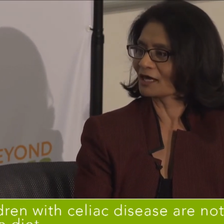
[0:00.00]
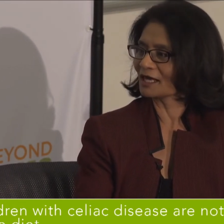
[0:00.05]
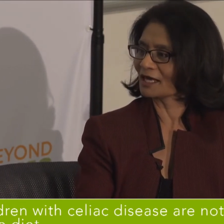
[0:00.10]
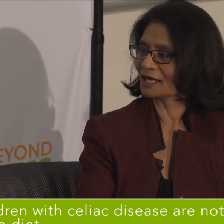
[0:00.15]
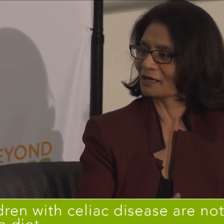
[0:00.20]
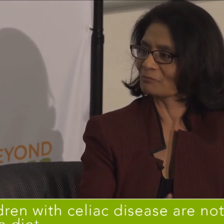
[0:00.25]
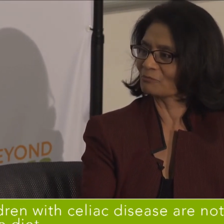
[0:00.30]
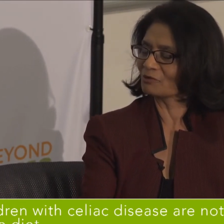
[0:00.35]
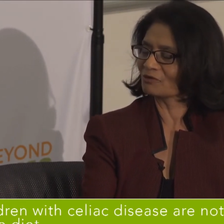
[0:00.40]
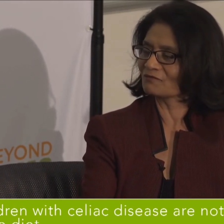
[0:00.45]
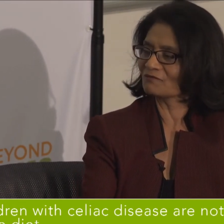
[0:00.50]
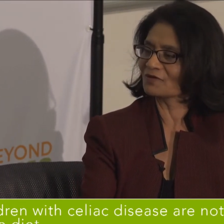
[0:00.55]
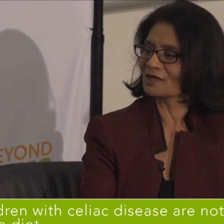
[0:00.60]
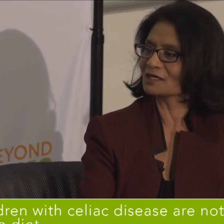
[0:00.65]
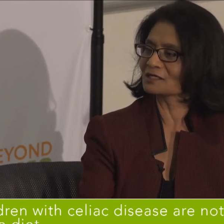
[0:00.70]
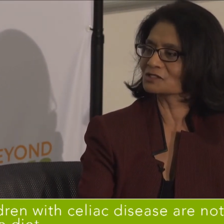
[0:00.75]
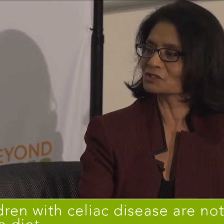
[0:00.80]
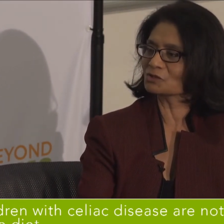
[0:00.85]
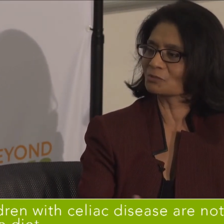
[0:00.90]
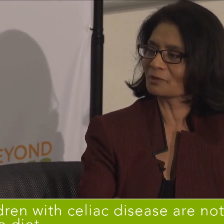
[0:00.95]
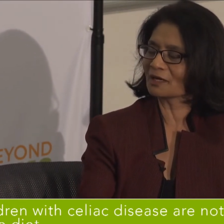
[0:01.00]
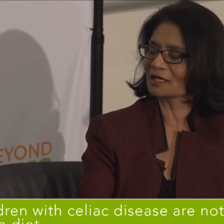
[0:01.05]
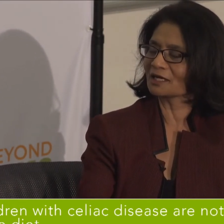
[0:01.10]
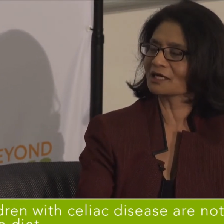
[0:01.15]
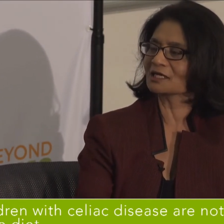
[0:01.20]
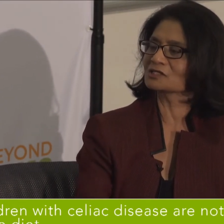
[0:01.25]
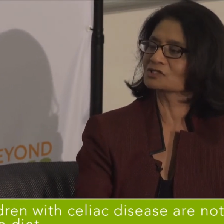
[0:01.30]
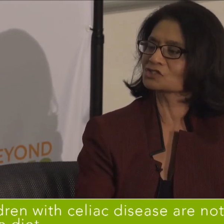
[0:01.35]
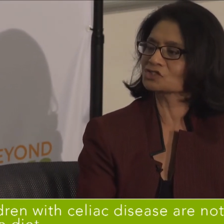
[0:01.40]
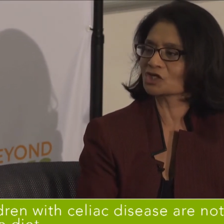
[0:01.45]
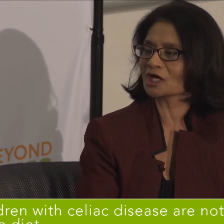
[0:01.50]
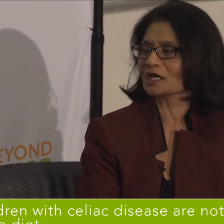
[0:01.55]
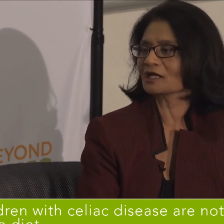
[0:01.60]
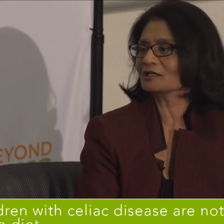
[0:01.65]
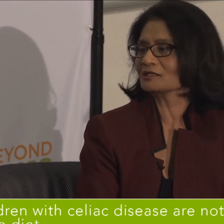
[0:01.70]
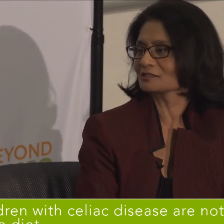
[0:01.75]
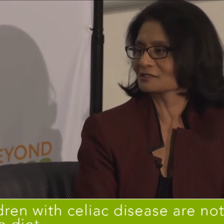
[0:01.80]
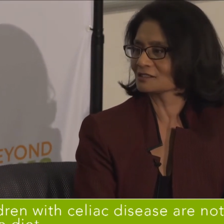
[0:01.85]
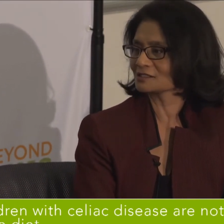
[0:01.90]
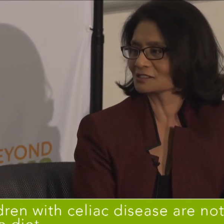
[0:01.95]
Can I prevent so my next
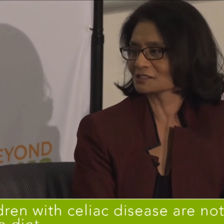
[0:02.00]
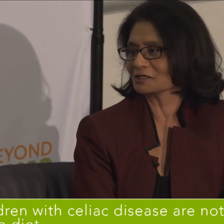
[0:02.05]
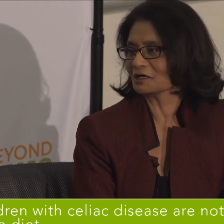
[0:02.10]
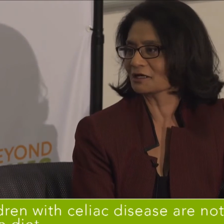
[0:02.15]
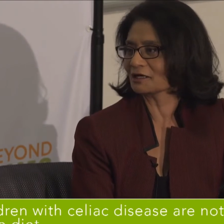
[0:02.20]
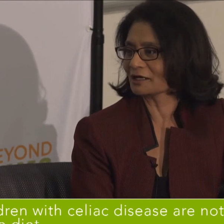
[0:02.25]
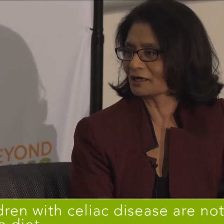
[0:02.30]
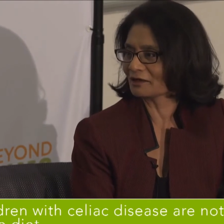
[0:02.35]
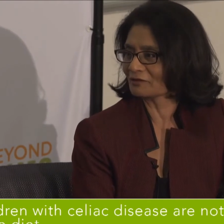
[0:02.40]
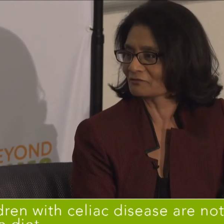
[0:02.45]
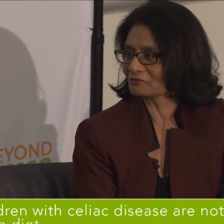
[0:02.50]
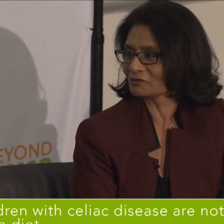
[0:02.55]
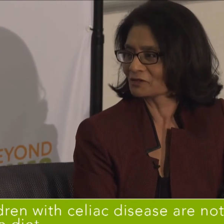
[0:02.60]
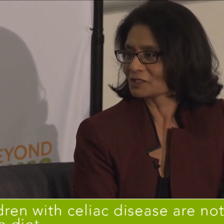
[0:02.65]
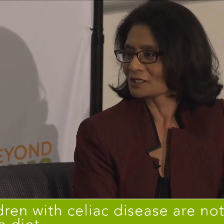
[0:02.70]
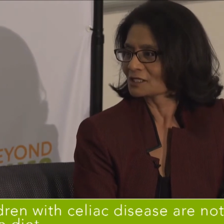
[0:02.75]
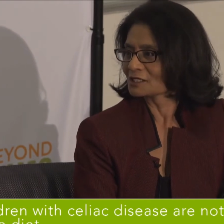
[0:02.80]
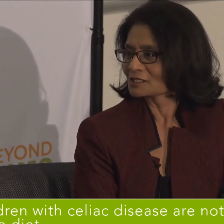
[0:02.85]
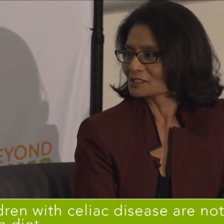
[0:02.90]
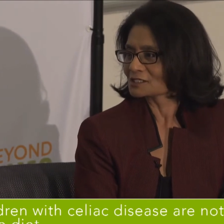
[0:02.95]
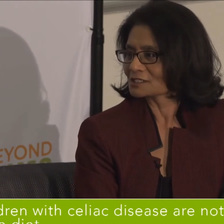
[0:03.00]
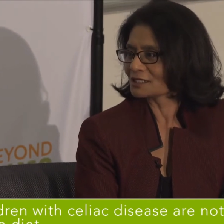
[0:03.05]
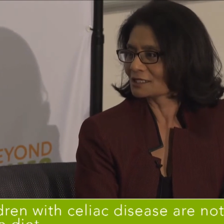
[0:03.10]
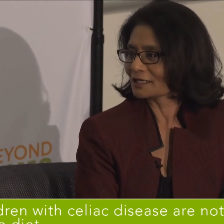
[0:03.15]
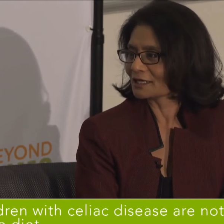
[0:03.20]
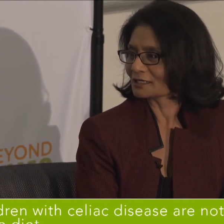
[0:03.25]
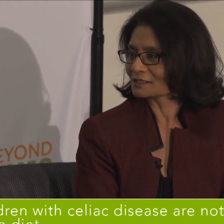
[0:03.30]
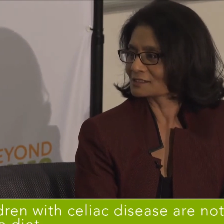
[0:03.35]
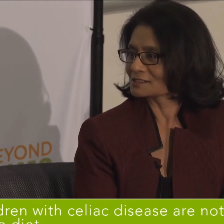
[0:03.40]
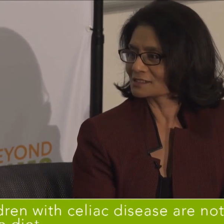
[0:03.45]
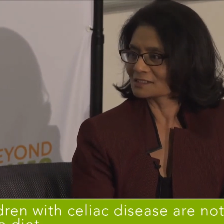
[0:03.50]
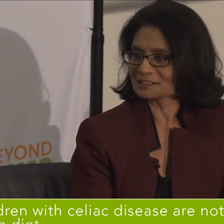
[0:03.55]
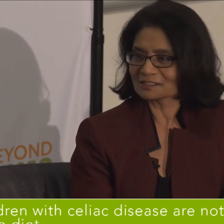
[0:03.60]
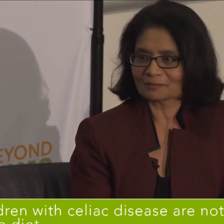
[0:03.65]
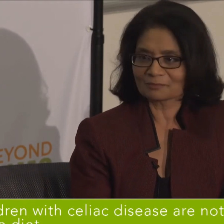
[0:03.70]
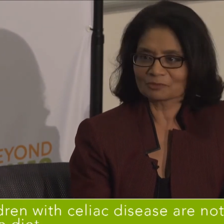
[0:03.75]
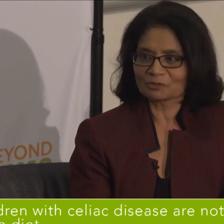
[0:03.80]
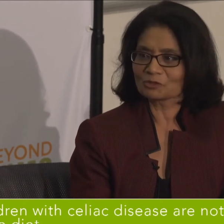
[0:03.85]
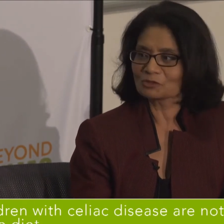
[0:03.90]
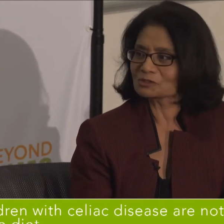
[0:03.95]
child does not have celiac disease? I
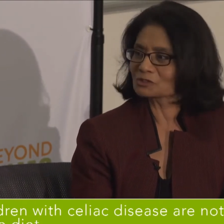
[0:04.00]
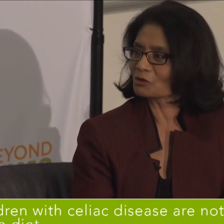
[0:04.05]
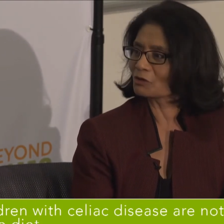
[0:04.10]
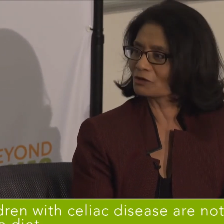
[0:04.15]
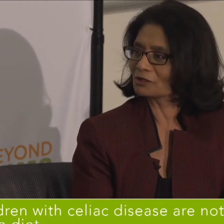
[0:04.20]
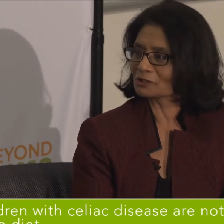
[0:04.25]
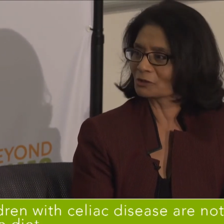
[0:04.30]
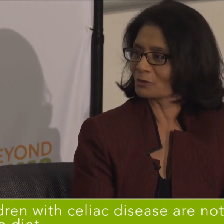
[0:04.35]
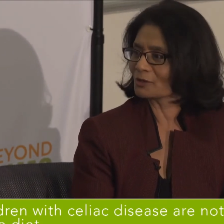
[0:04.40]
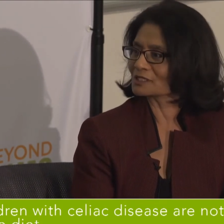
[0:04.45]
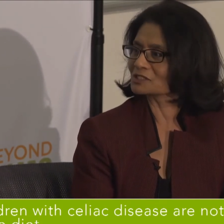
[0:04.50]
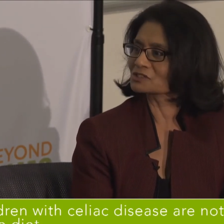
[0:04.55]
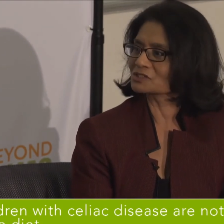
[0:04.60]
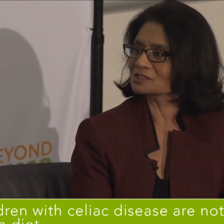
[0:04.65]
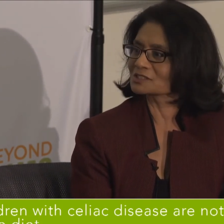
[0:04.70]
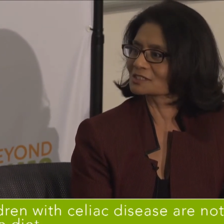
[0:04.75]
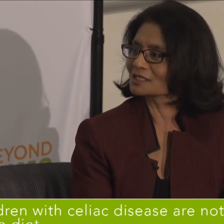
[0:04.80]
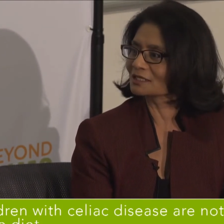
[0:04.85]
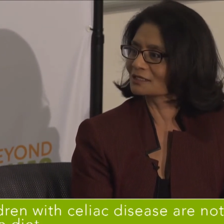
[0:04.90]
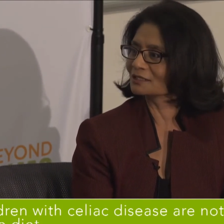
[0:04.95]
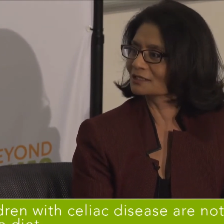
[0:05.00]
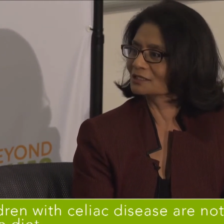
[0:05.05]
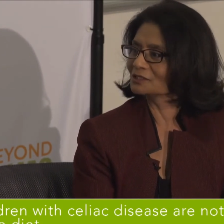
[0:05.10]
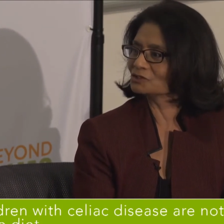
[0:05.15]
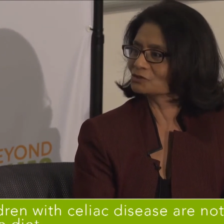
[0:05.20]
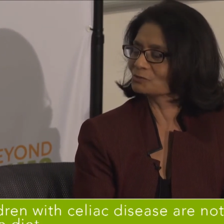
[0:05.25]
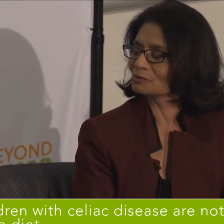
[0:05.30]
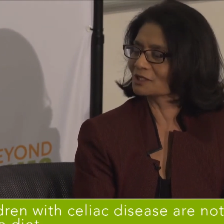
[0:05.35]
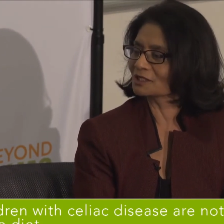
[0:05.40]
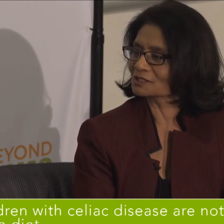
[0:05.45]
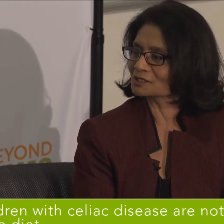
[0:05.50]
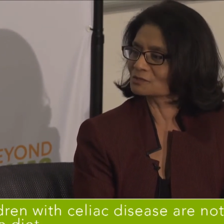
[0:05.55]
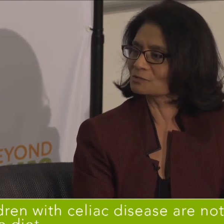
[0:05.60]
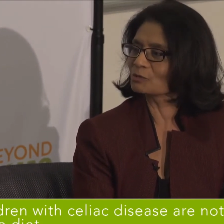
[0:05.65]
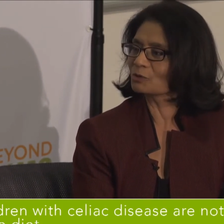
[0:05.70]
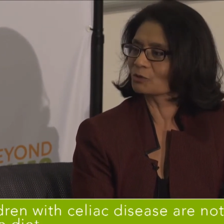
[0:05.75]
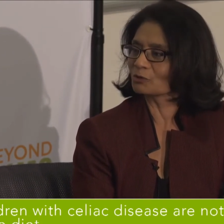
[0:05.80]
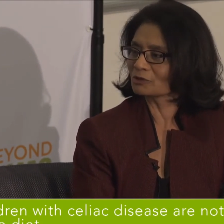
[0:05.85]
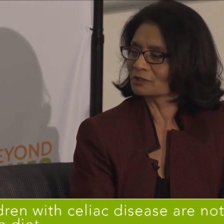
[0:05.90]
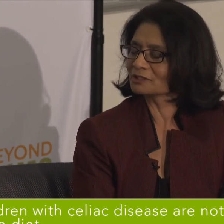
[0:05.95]
mean, those are all the questions that need to be
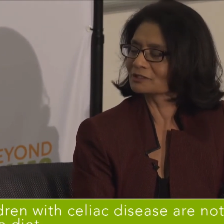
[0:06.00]
explored.